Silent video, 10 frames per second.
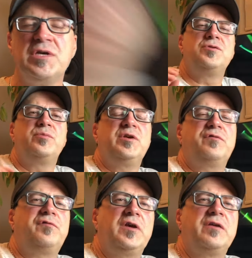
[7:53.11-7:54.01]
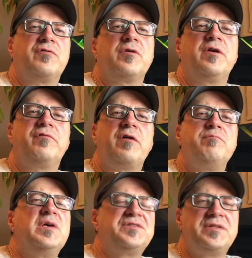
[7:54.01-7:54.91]
Do me a favor, if I
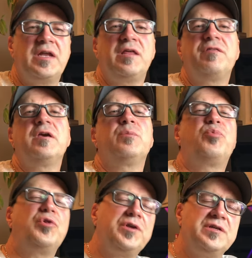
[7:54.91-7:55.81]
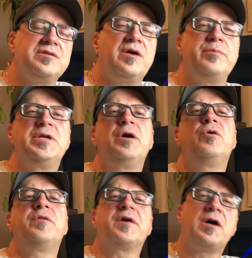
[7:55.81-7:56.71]
missed anything, please let me
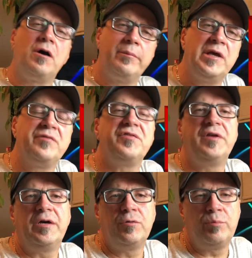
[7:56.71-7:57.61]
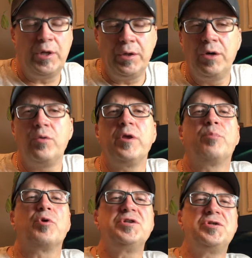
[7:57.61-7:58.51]
know in the comments down below. We
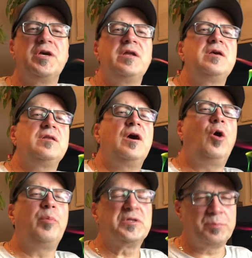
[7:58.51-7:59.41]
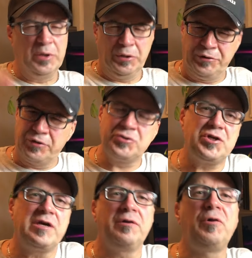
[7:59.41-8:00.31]
appreciate it. You help us build our
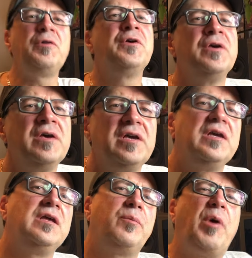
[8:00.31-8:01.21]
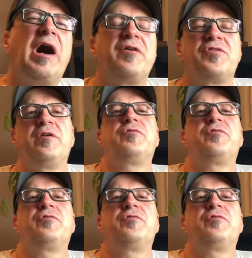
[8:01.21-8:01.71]
channel in a positive